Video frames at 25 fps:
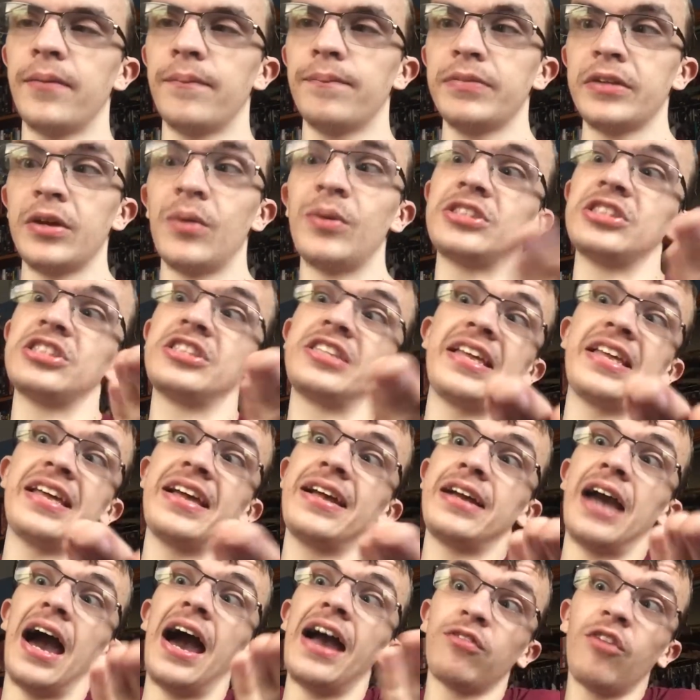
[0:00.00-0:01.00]
Which is, the,
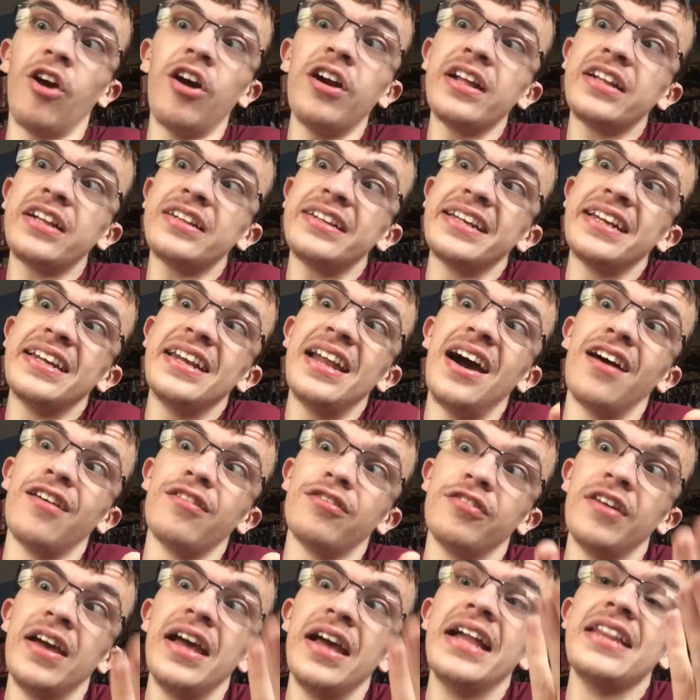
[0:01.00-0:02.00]
ironically
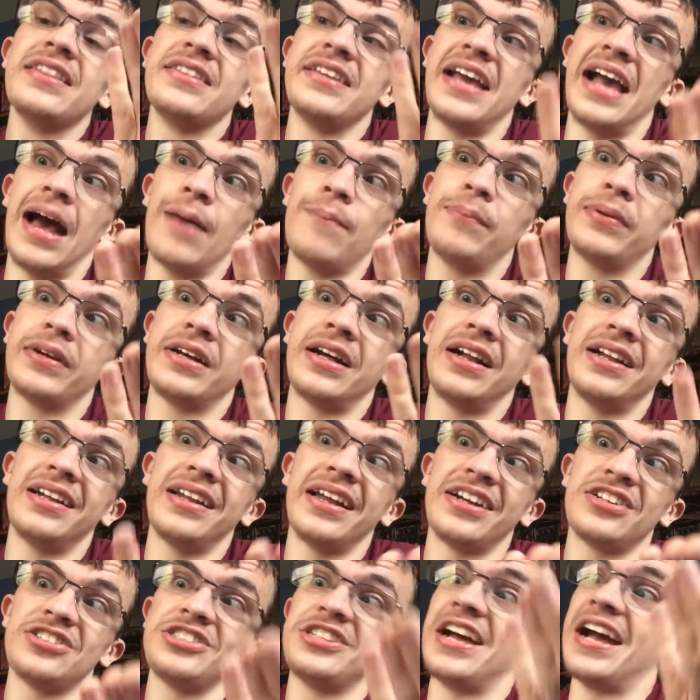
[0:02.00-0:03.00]
enough, the Epic
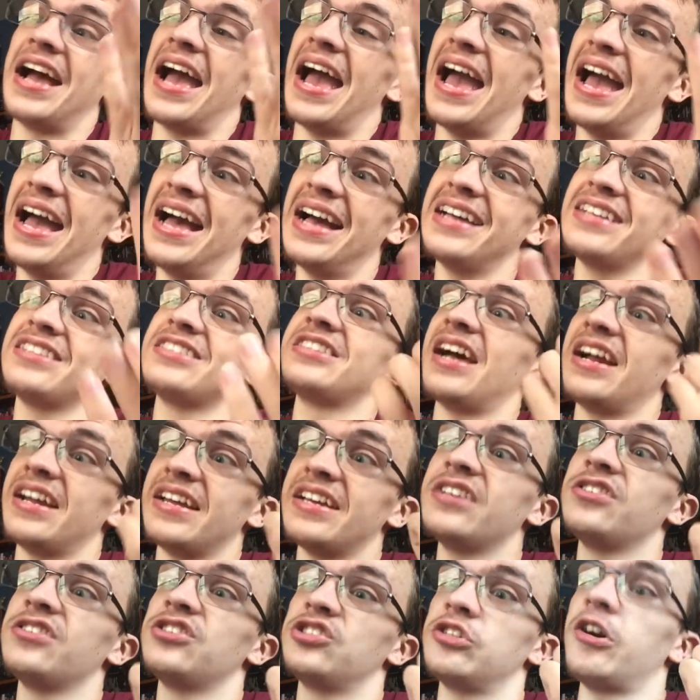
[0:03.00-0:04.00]
Collection that has that
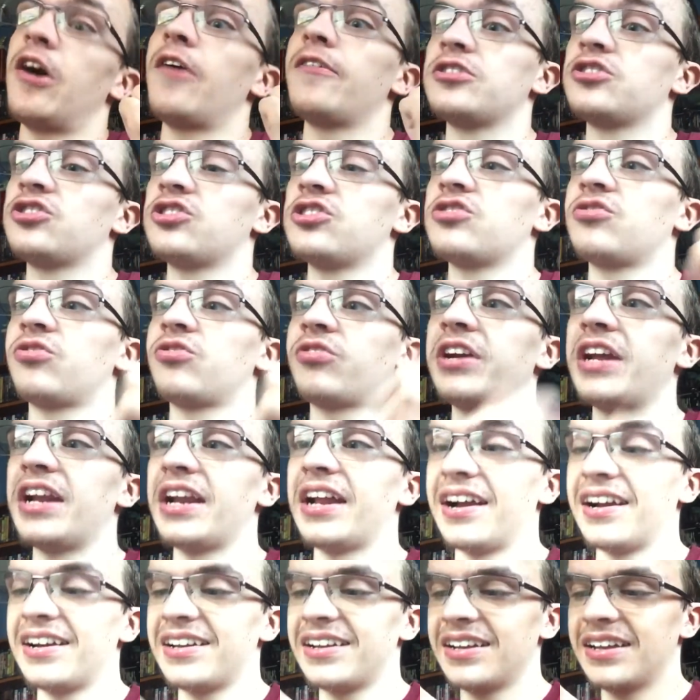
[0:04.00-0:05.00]
issue I was just
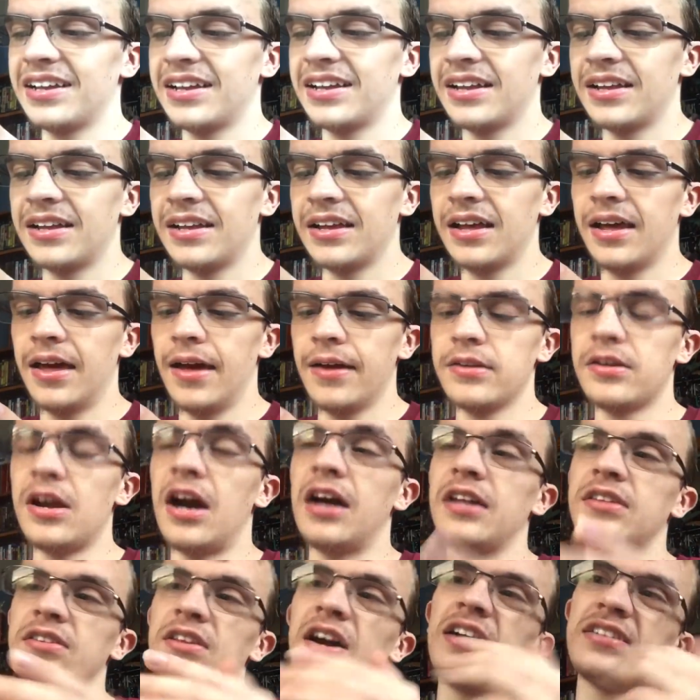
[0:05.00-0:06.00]
reading.
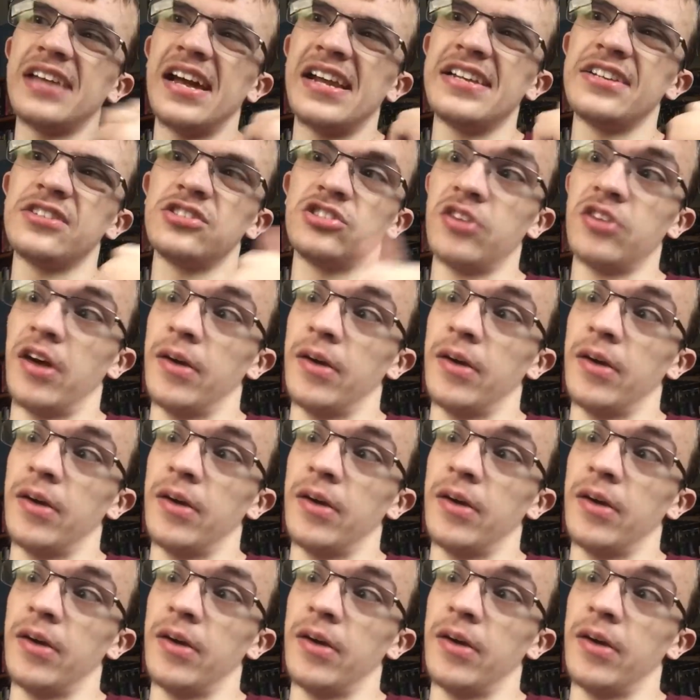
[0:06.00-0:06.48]
Not not that issue.